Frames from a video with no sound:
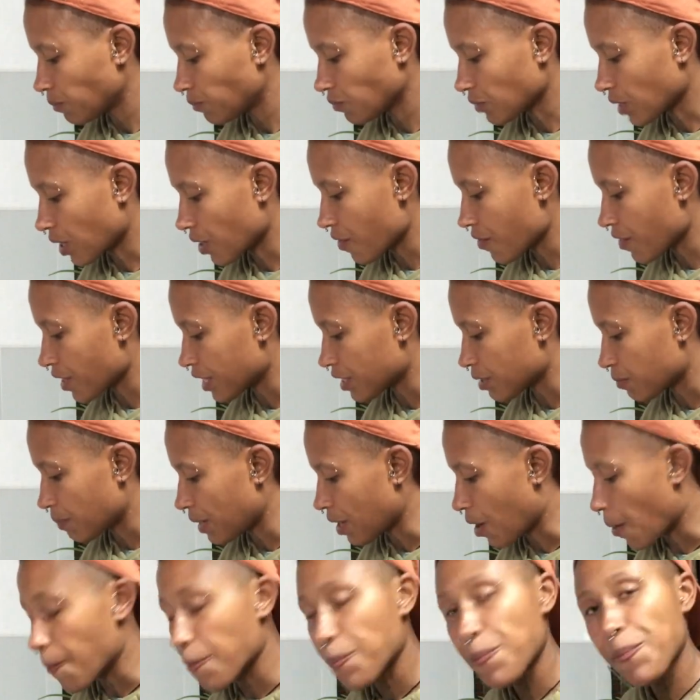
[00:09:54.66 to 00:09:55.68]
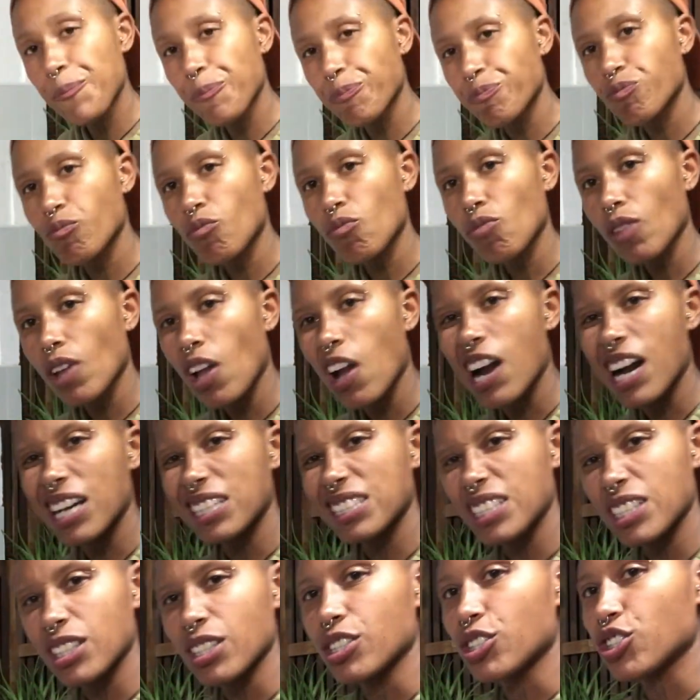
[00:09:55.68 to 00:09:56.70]
I don't think it's bitter. I
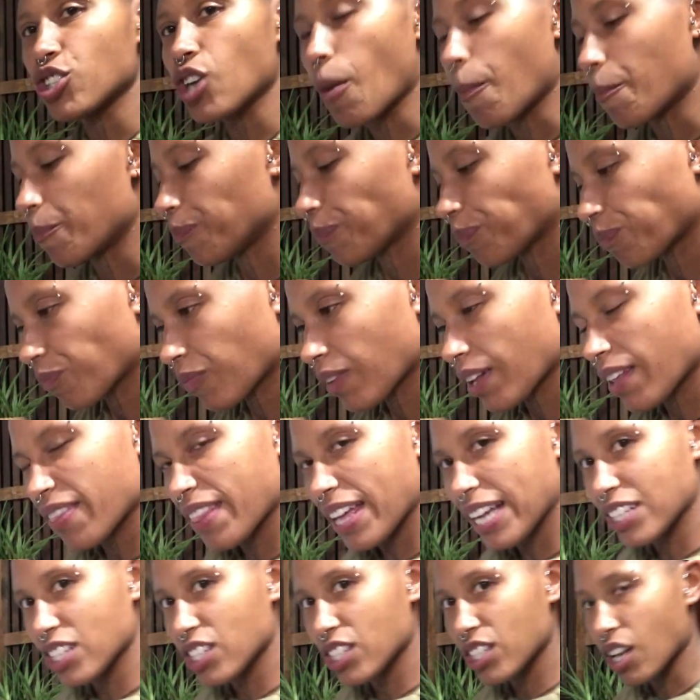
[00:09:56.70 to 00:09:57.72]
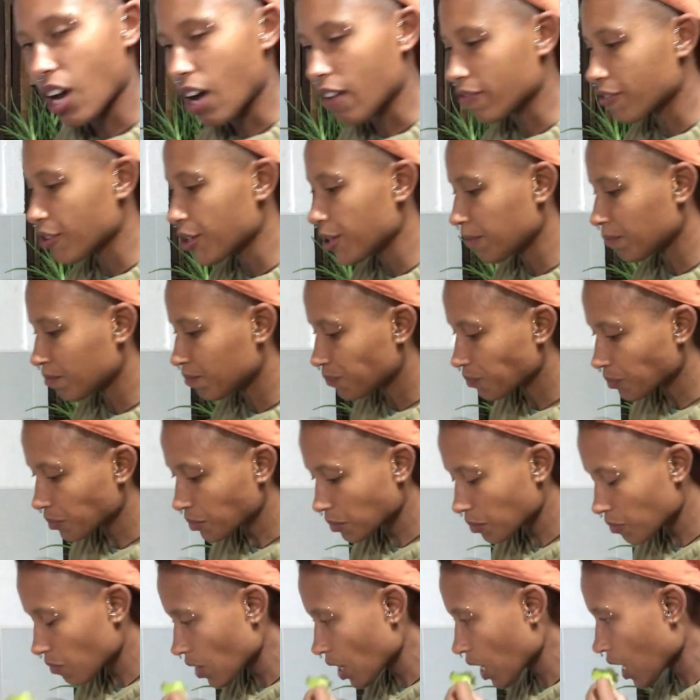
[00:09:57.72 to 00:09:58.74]
did a good job. Thanks, starfruit.
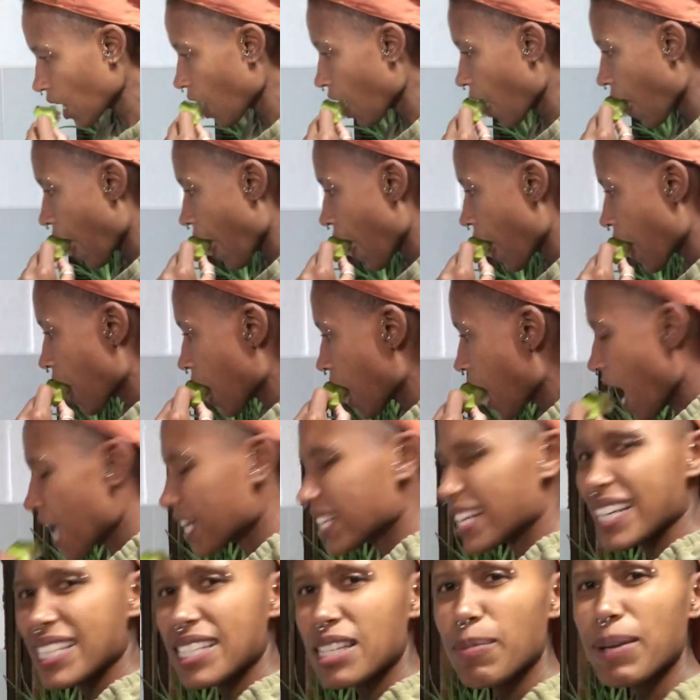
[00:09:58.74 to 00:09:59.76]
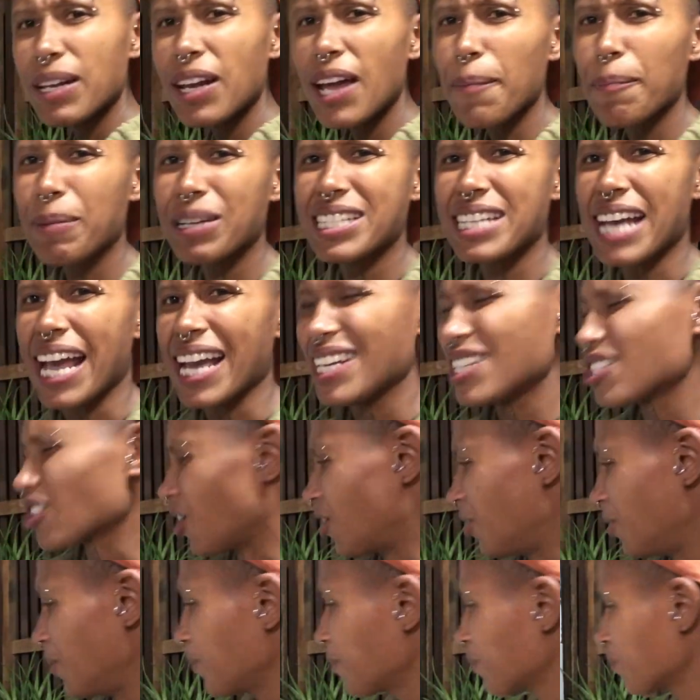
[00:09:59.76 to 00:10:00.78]
Tastes a bit like
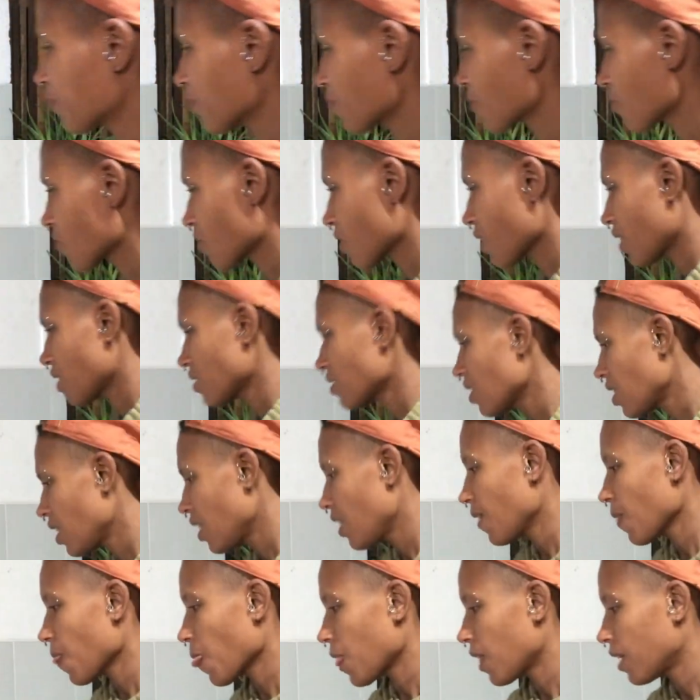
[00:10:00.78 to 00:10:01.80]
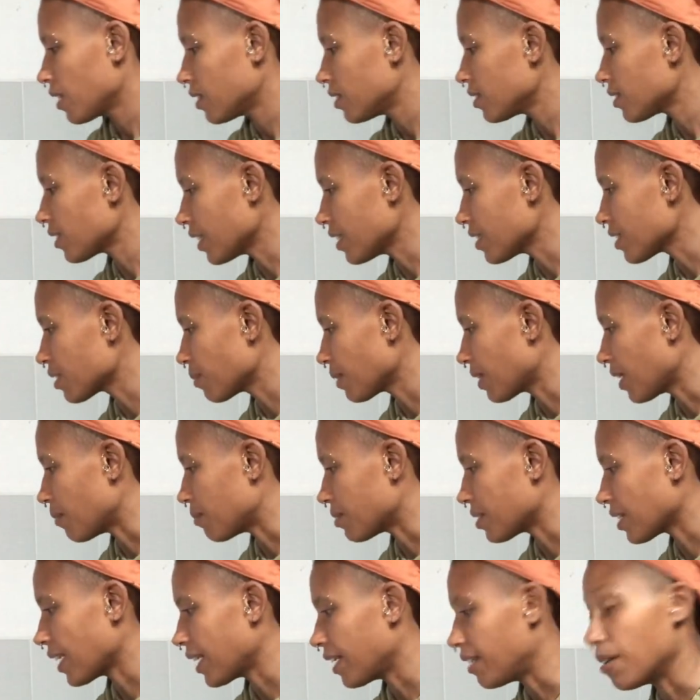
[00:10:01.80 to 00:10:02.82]
potato. Tastes a bit like
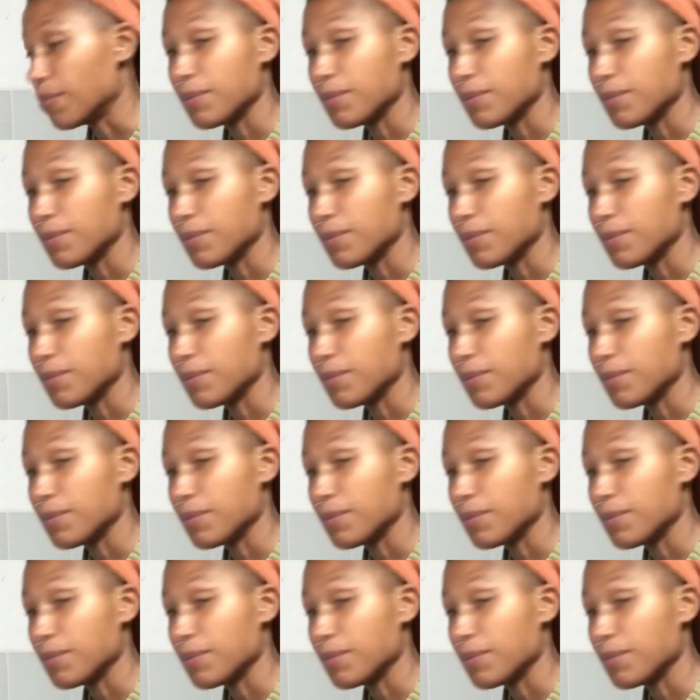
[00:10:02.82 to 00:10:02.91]
potato.